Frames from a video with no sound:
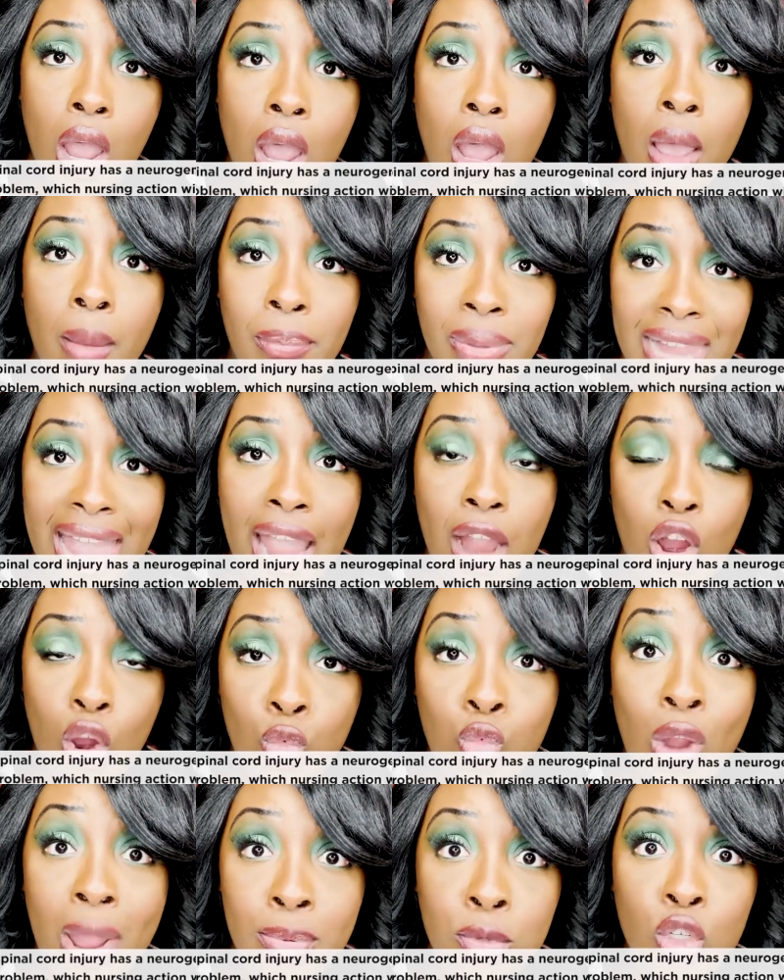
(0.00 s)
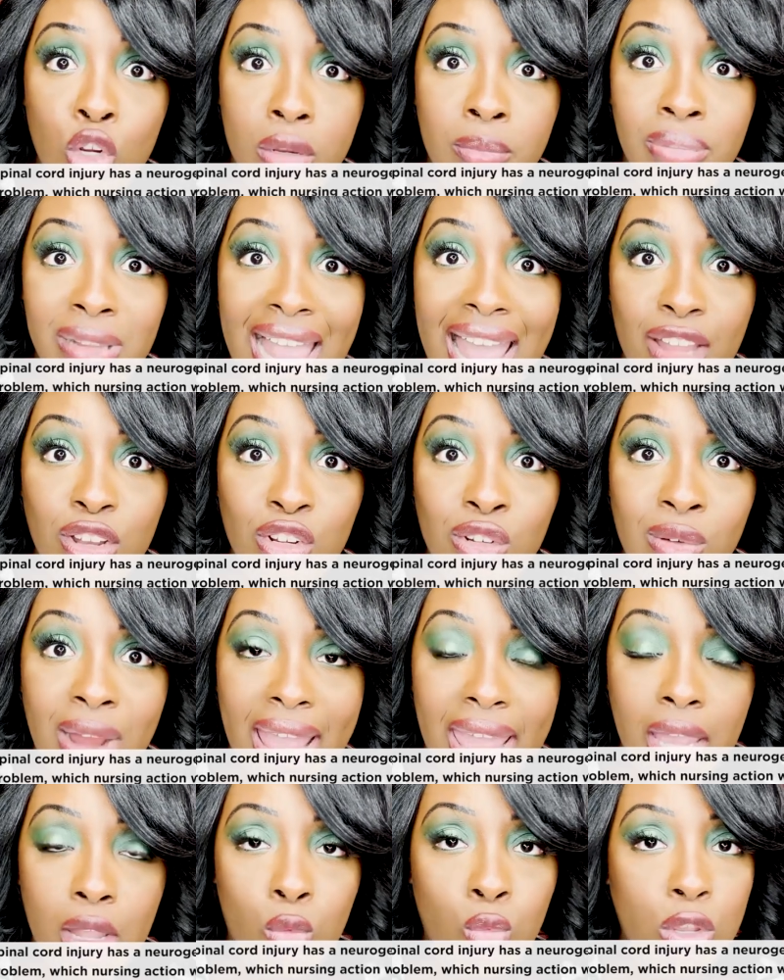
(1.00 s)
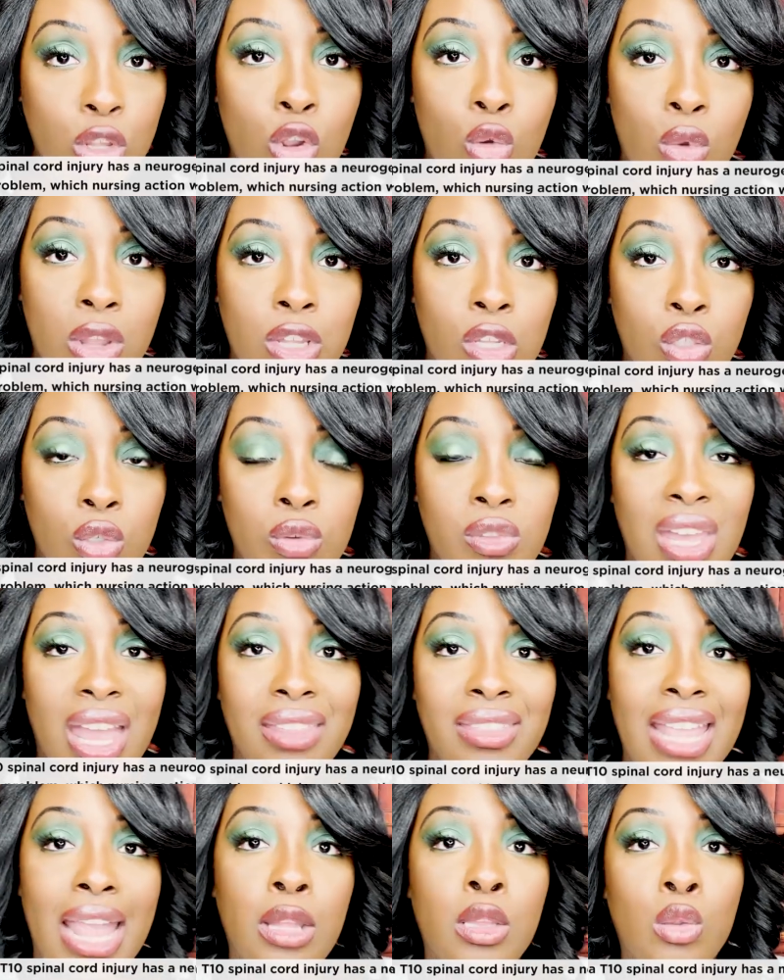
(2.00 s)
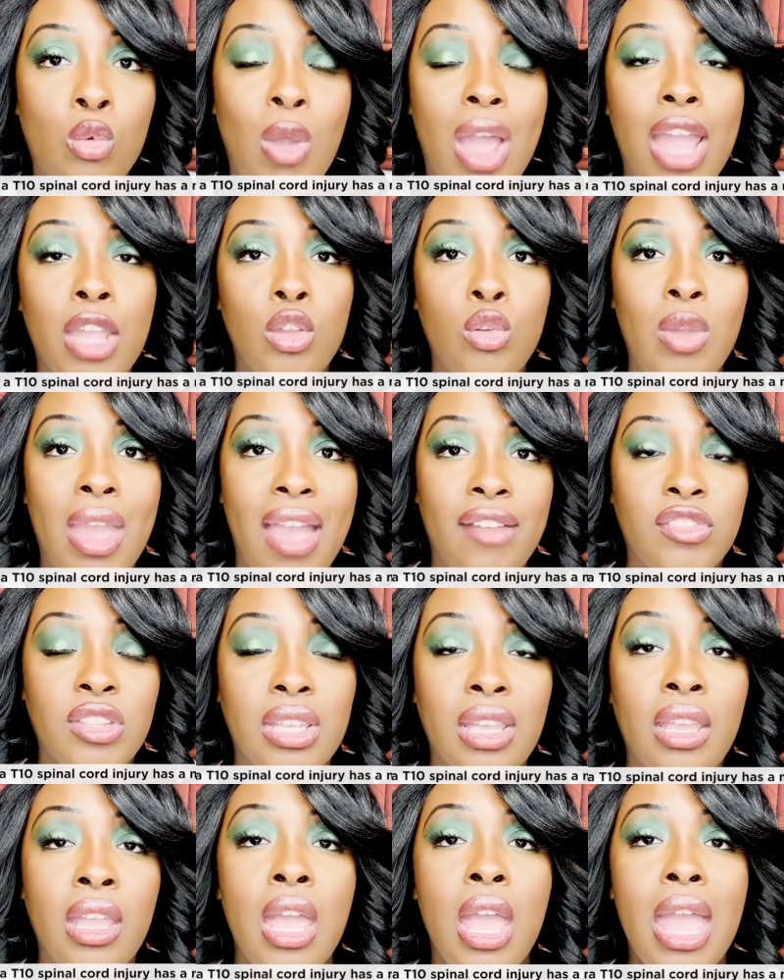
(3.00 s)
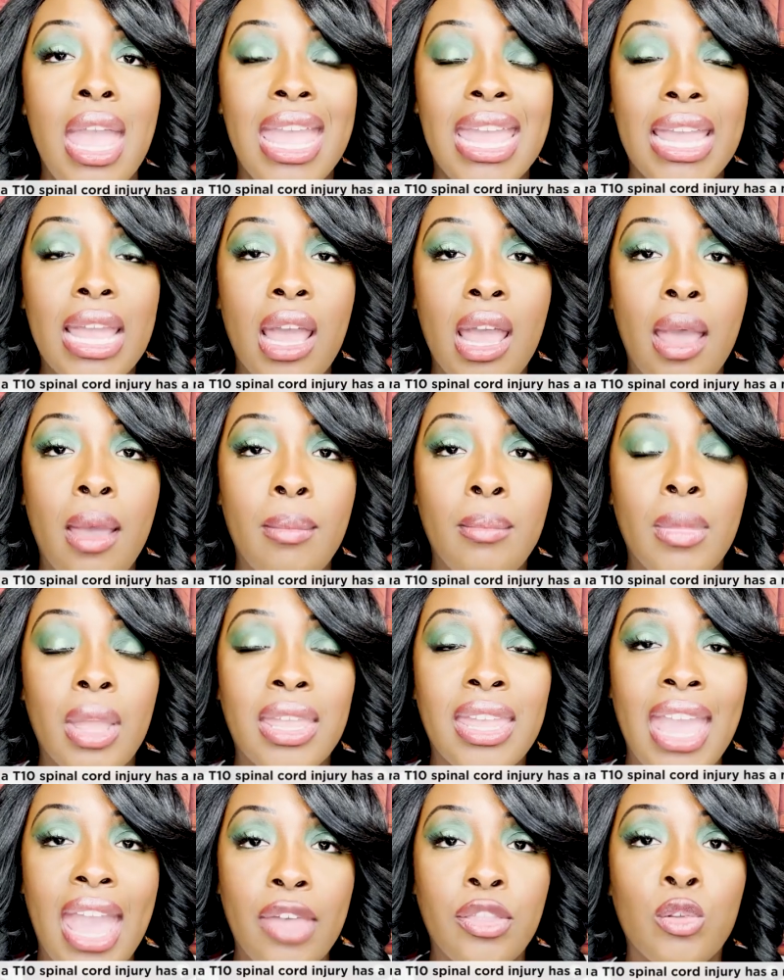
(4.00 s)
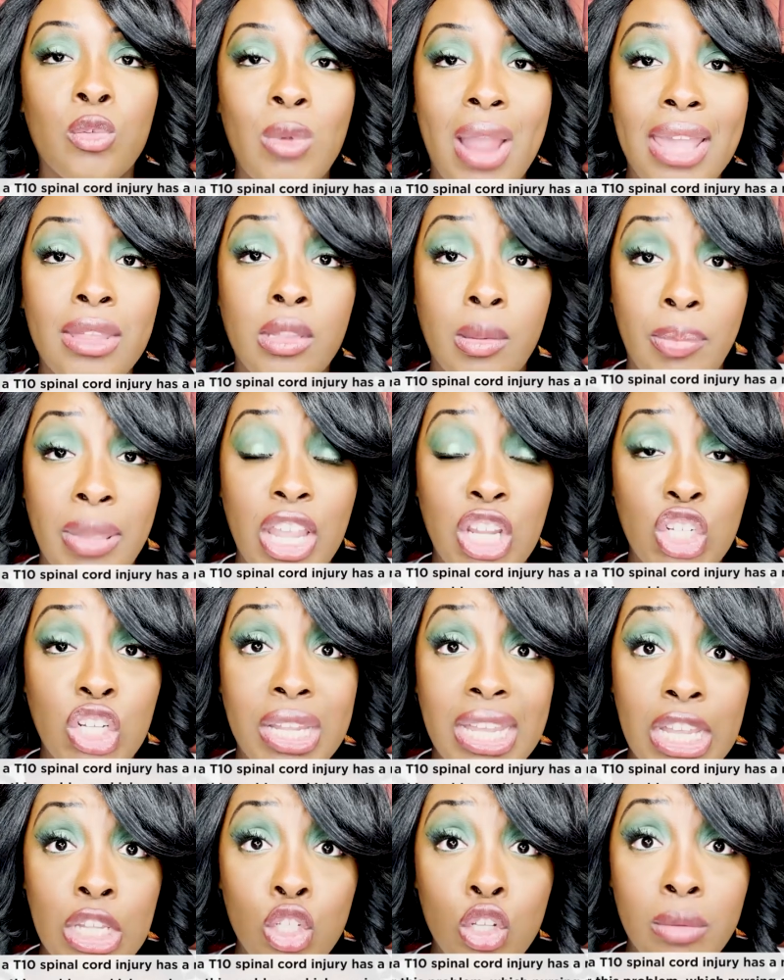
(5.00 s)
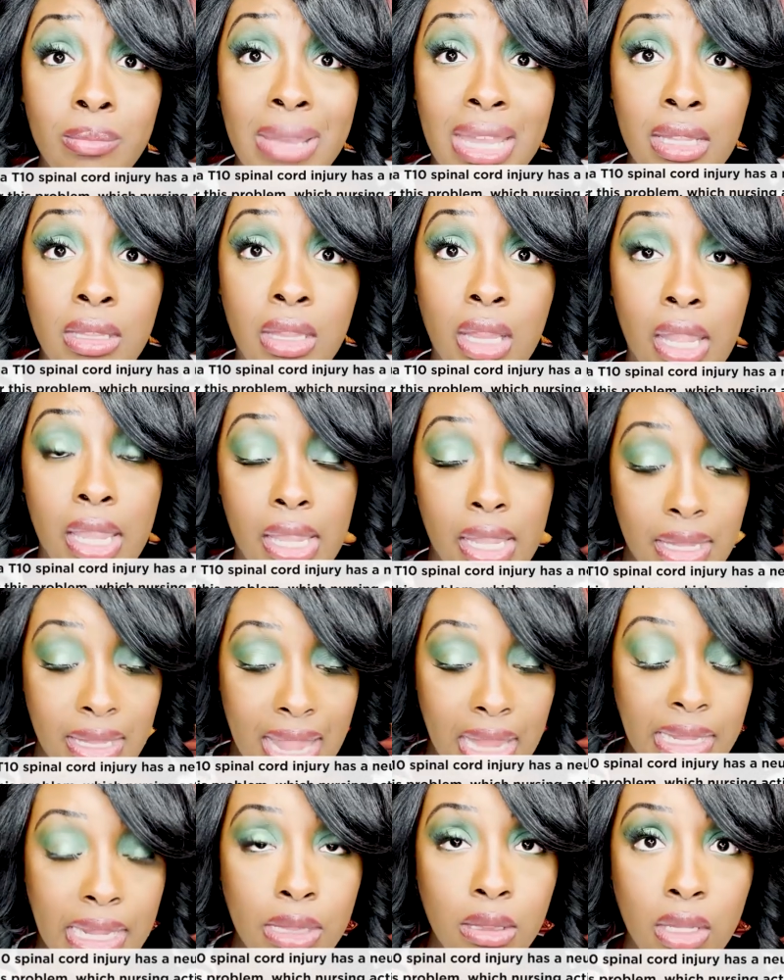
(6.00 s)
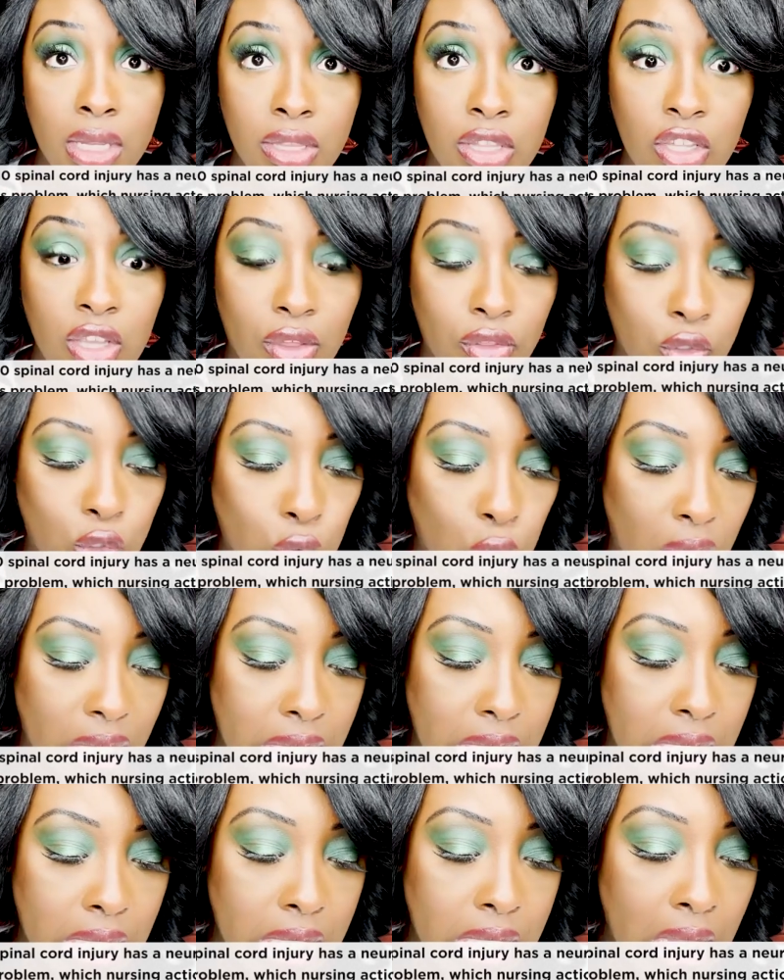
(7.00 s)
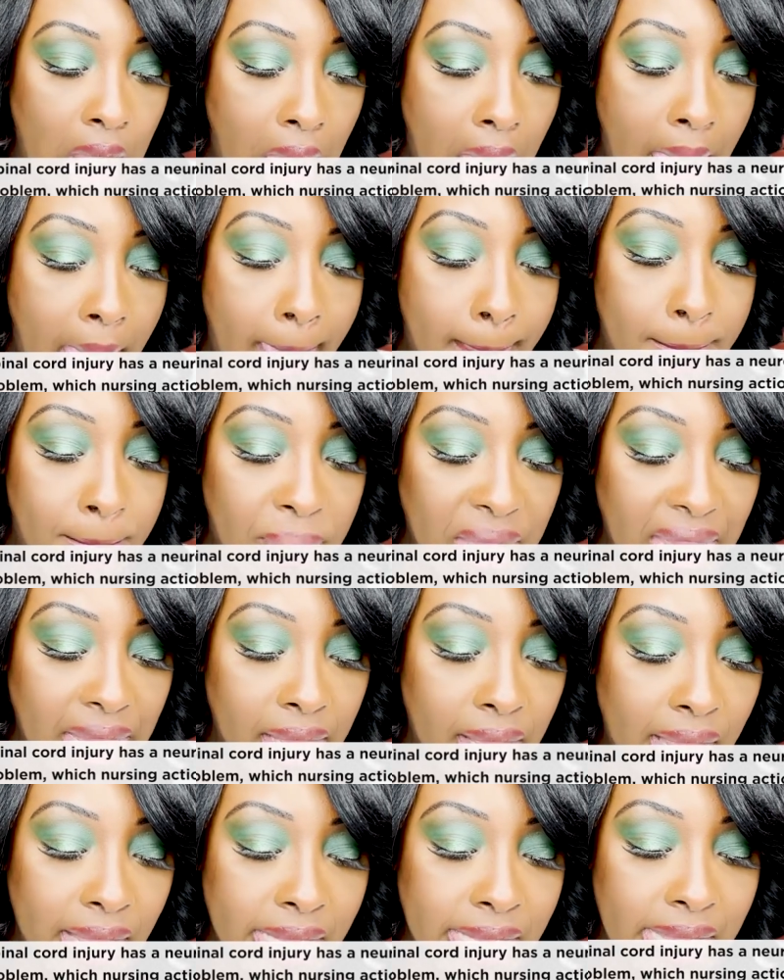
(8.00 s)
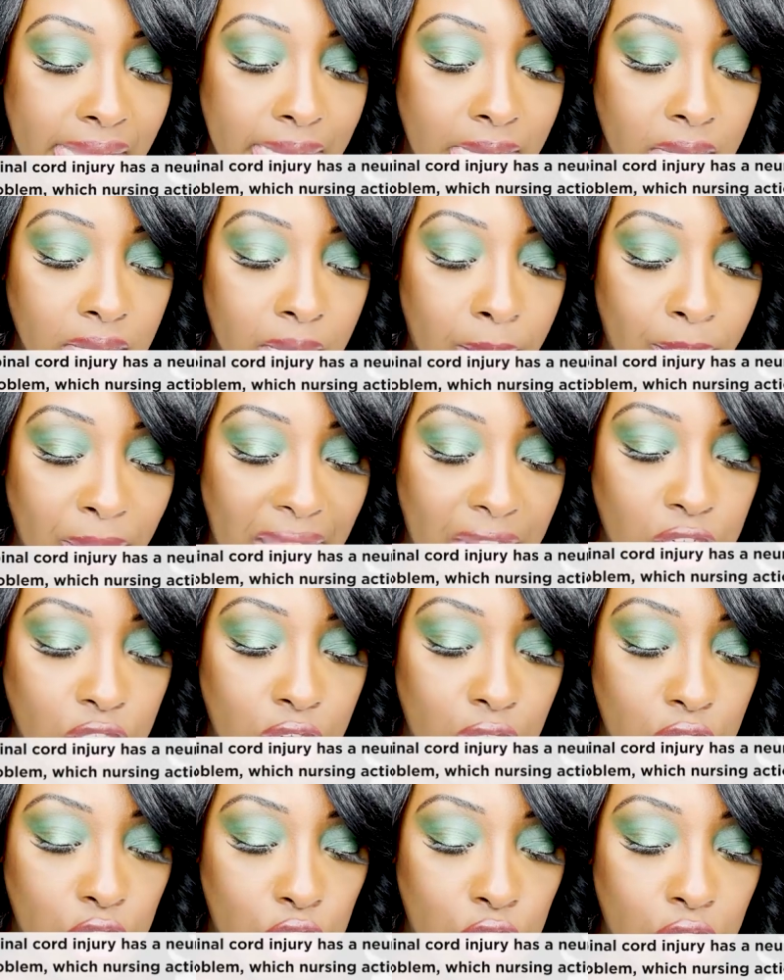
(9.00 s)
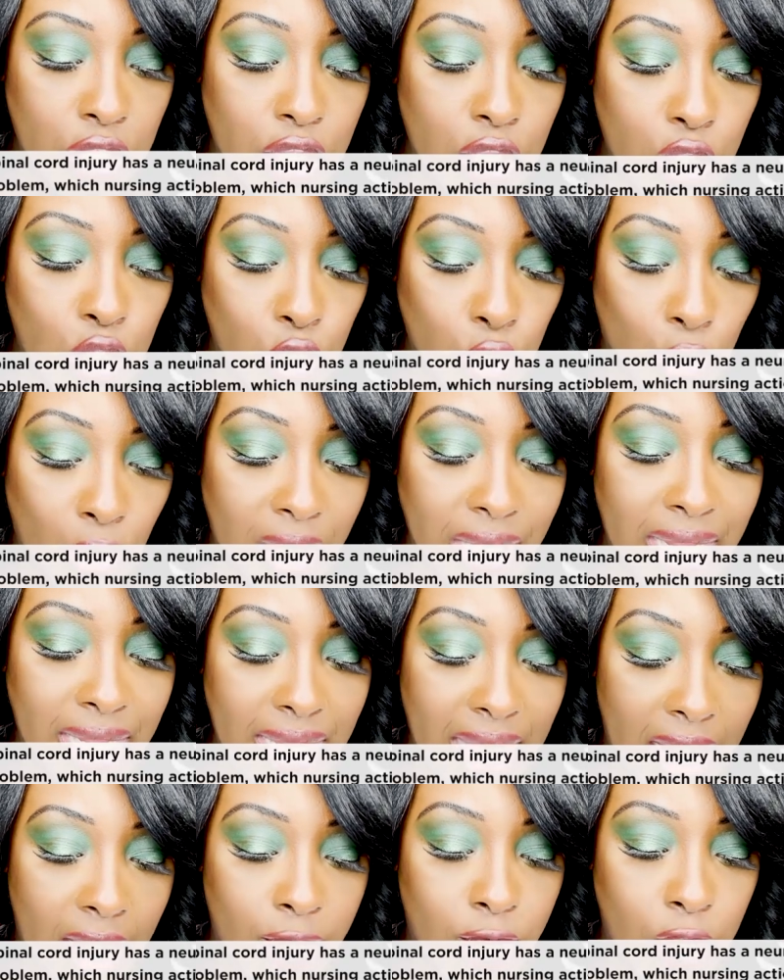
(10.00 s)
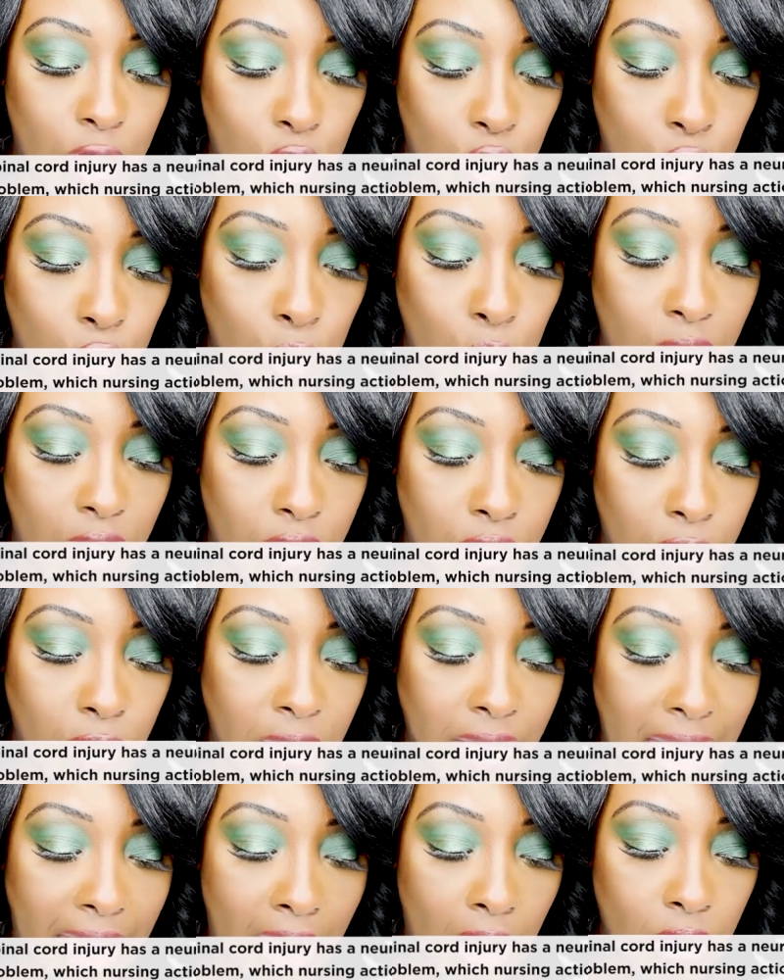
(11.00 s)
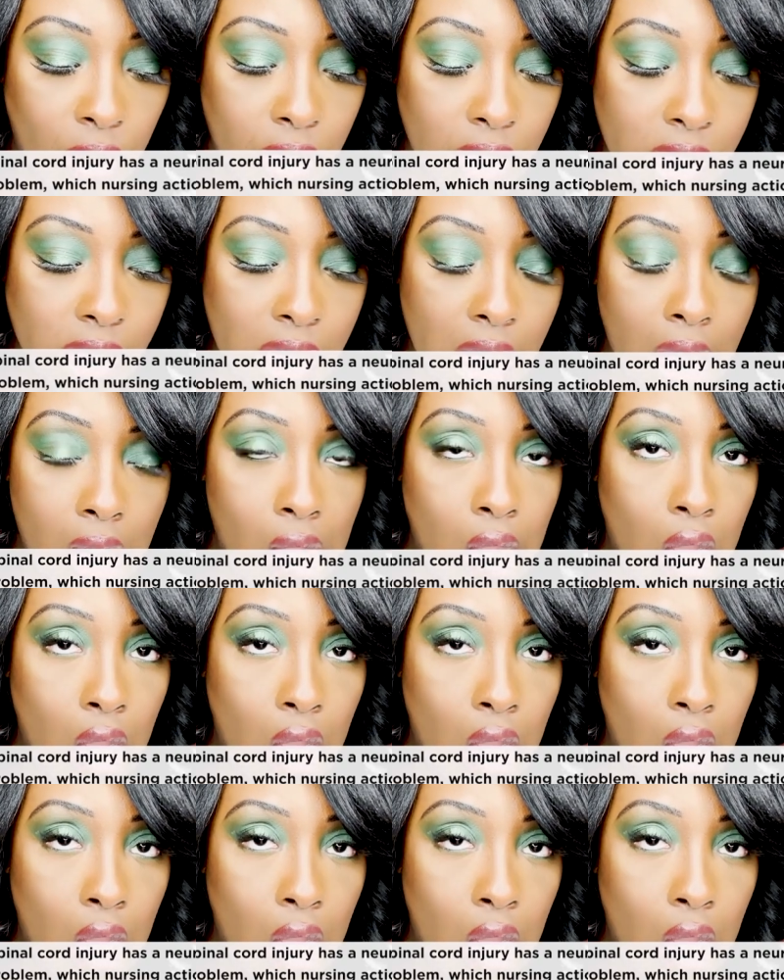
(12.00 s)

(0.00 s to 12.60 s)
A, bla a ruptured bladder, right? We don't want to do that. That's why you have to um, catheterize the patient intermittently. Now, let's look at the other choices. B, assisting the patient to the toilet every two to three hours.